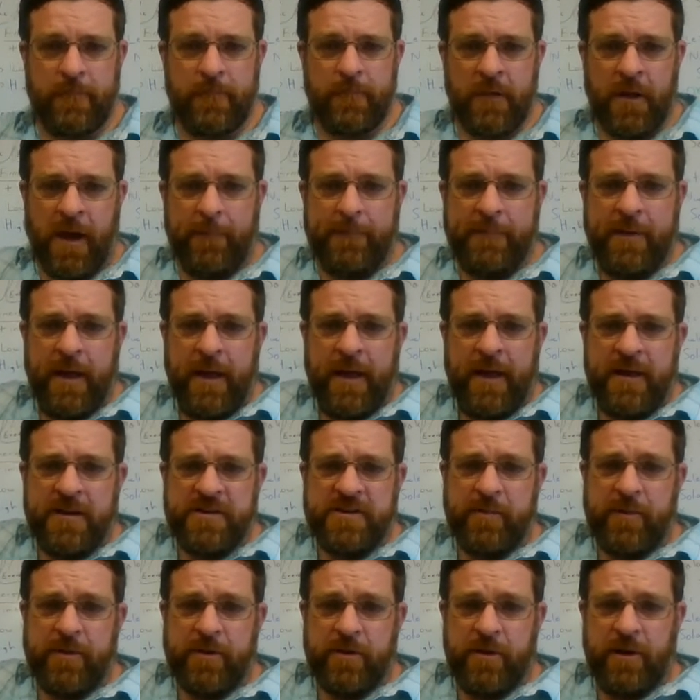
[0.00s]
Um,
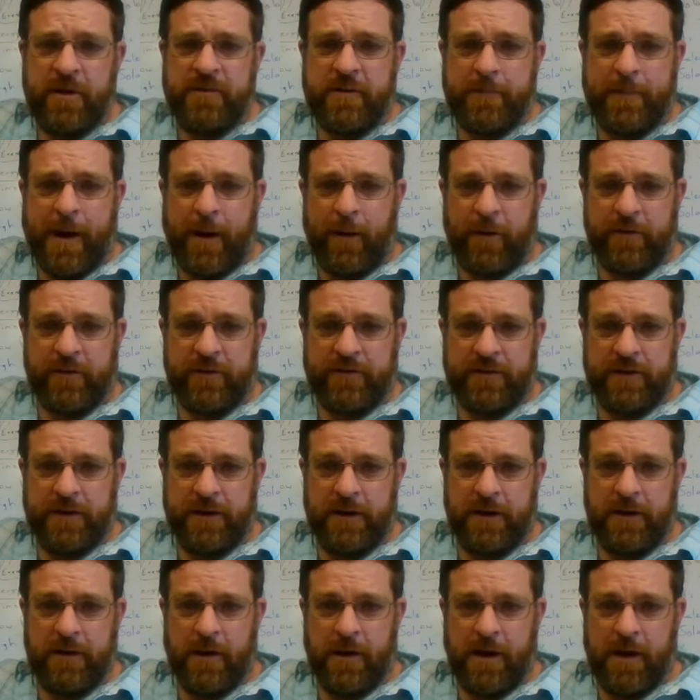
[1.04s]
some of the units of power you'll
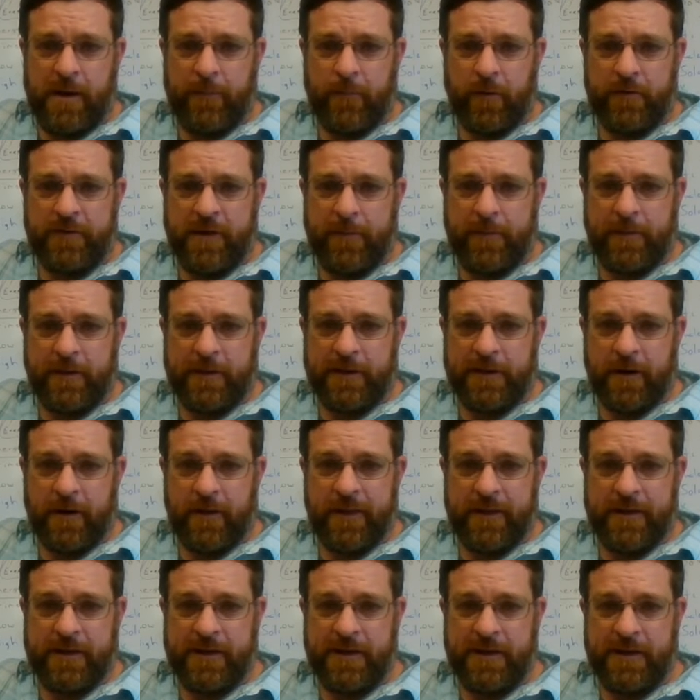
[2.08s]
see uh, more typically
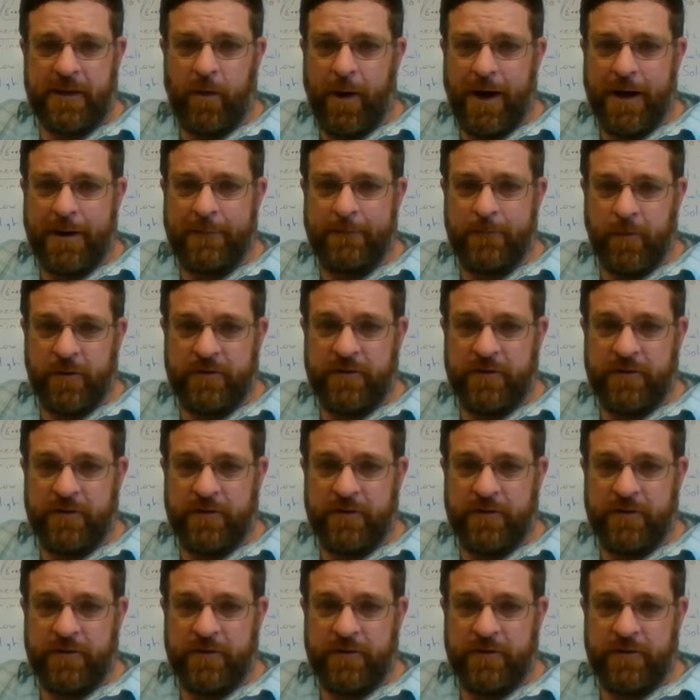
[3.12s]
are the kilowatt,